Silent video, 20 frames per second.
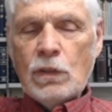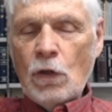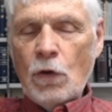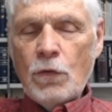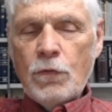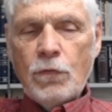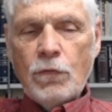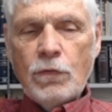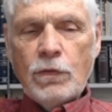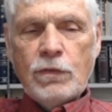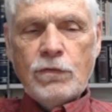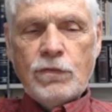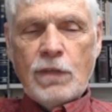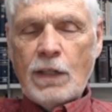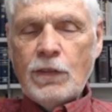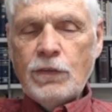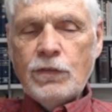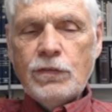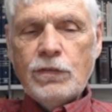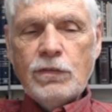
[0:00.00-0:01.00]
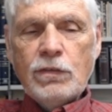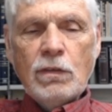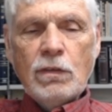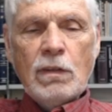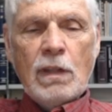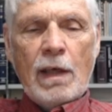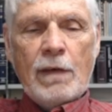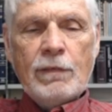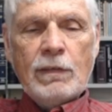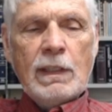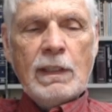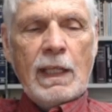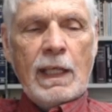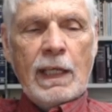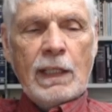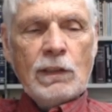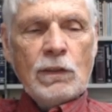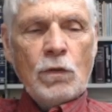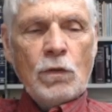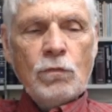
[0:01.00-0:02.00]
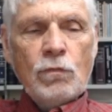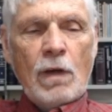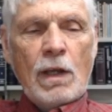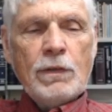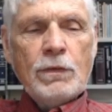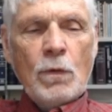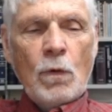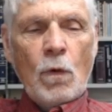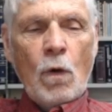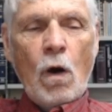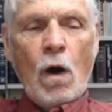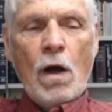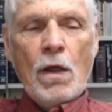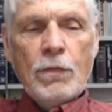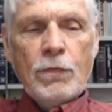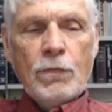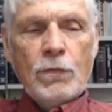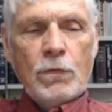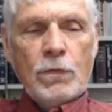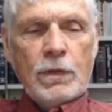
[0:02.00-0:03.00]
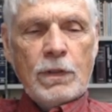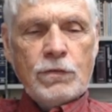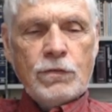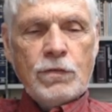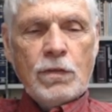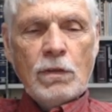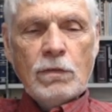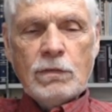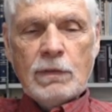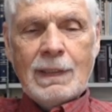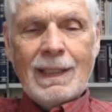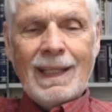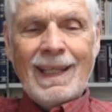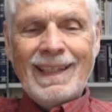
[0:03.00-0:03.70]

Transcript: go through Genesis 11 and go right to all through the children,